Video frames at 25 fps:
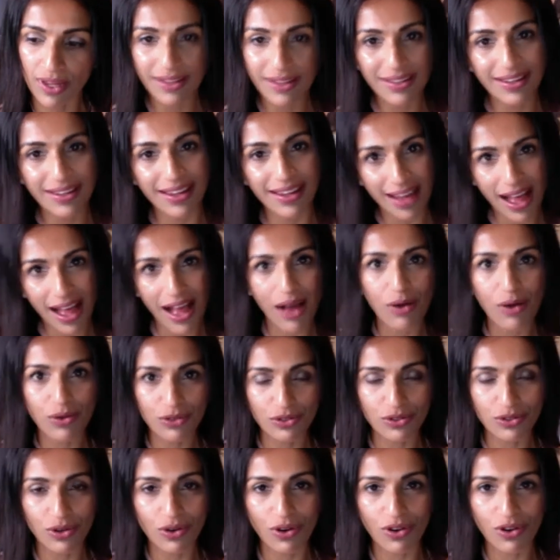get out
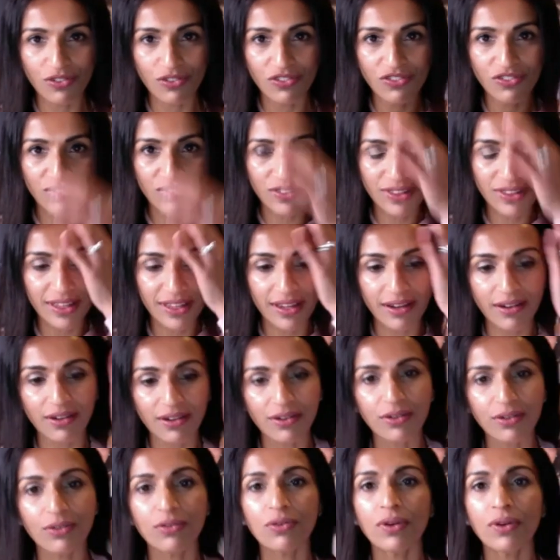of their
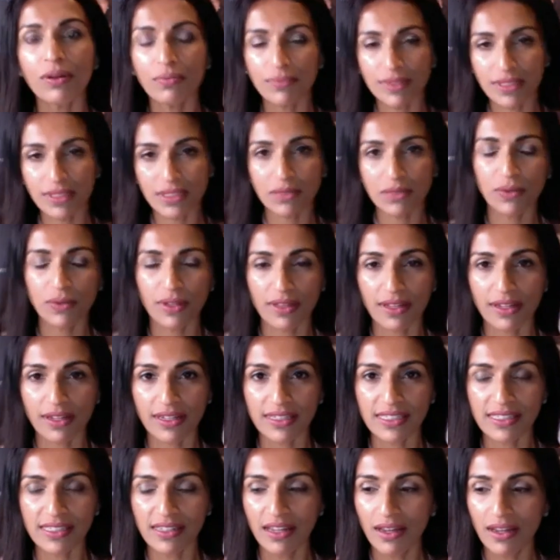treatments with us,